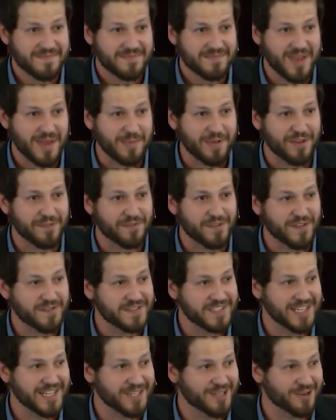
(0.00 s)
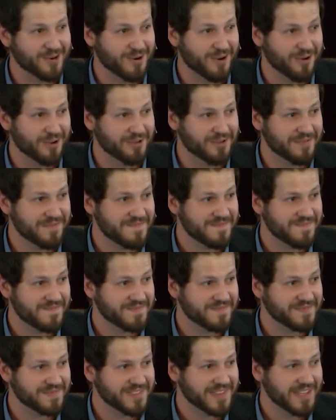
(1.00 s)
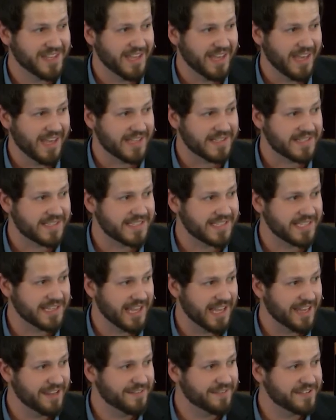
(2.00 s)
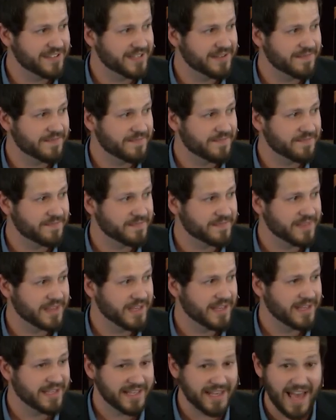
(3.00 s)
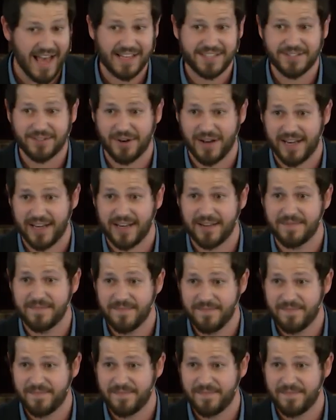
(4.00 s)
maybe a 15 year old, enslaved, castrated